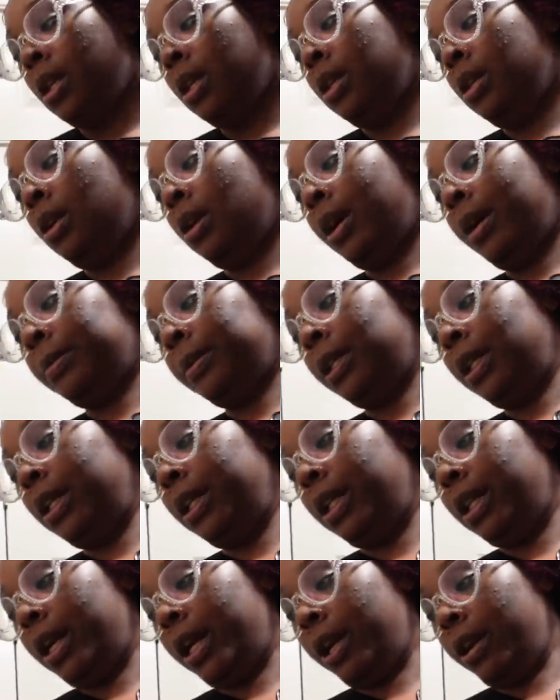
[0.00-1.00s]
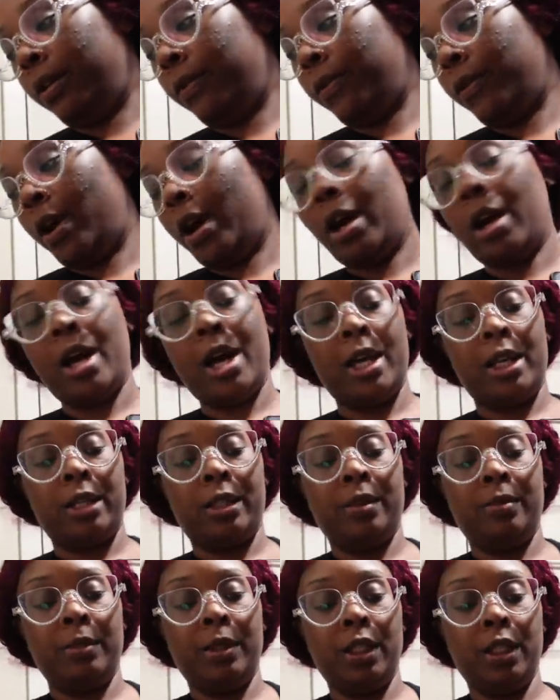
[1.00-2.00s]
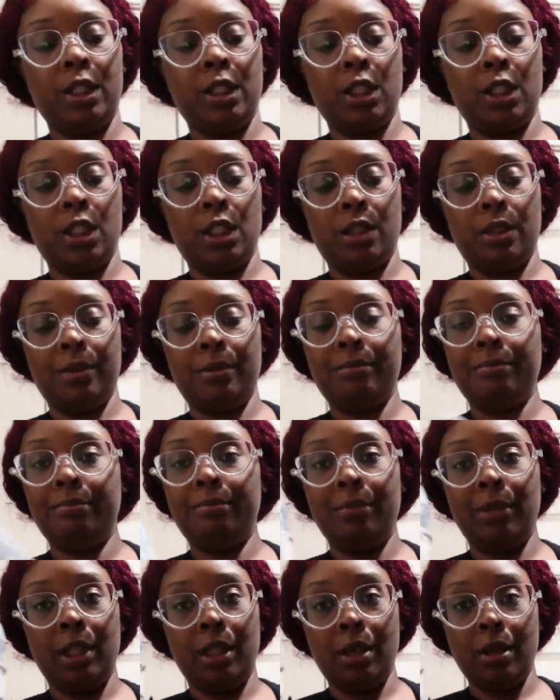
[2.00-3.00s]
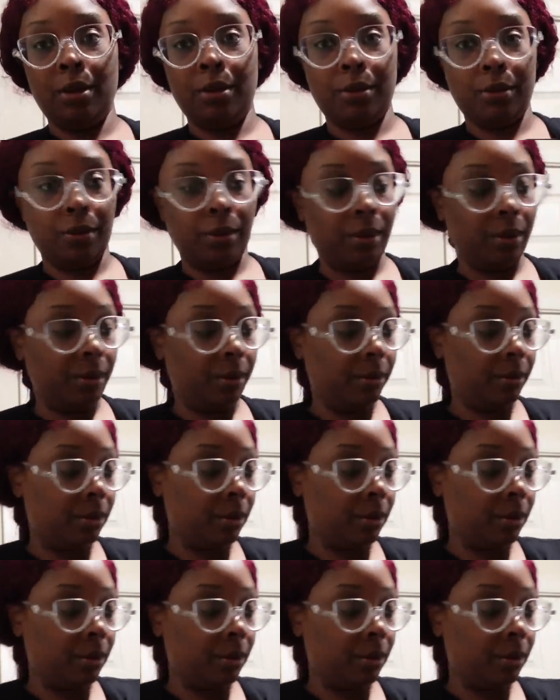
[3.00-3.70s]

you don't have to clean the air fryer out as much deodorant.